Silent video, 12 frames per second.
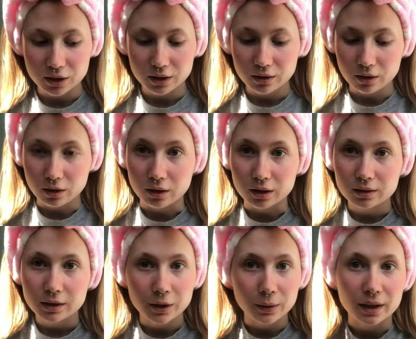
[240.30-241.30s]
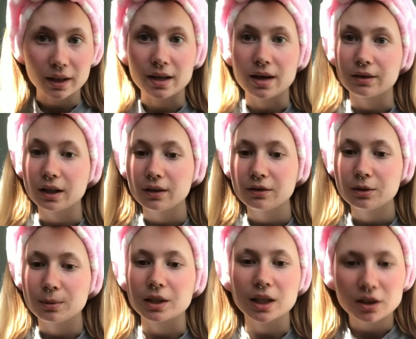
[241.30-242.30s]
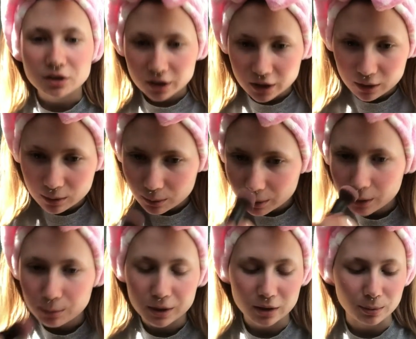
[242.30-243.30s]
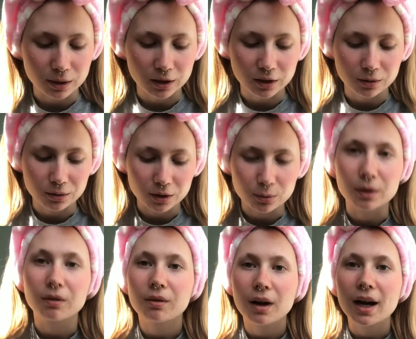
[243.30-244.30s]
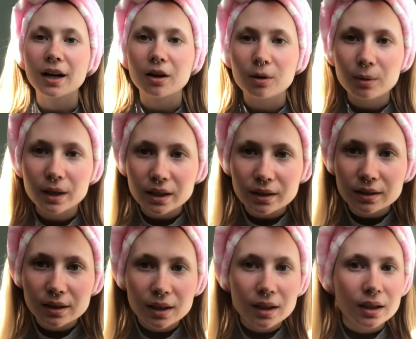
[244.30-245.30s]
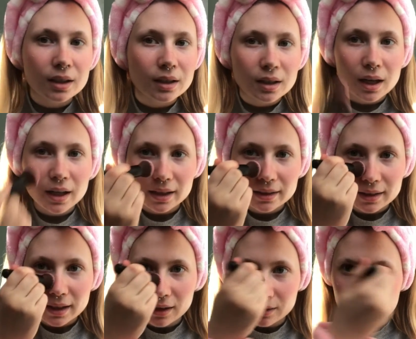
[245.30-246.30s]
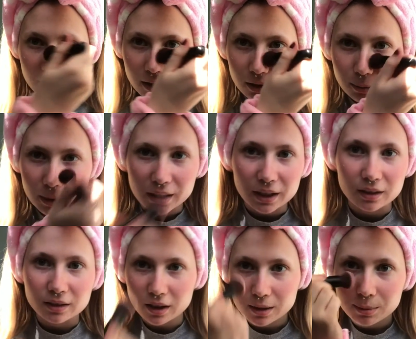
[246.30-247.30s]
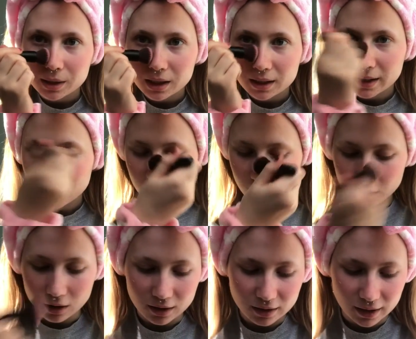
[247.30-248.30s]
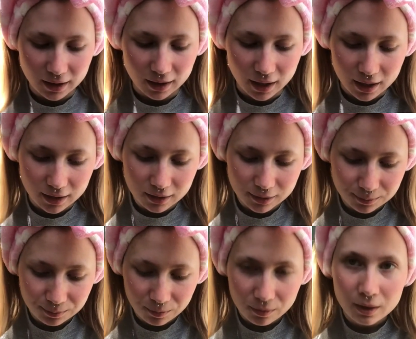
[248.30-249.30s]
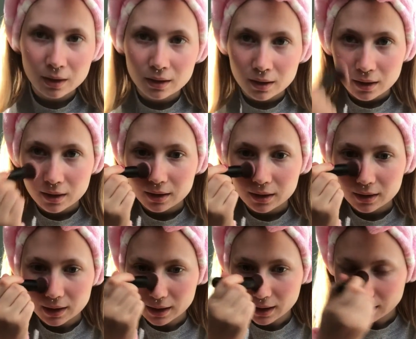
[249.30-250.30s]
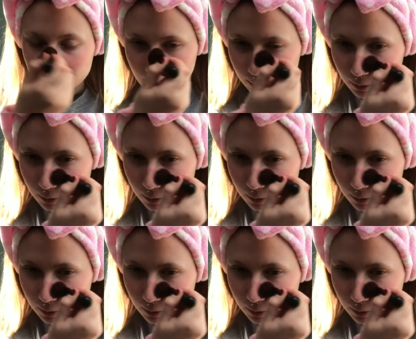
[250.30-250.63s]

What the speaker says: is on. You can never have too much. Actually, you know what? We're gonna put some on the nose as well. I guess I have a little bit here. Let's put it like across like that. I think that that's the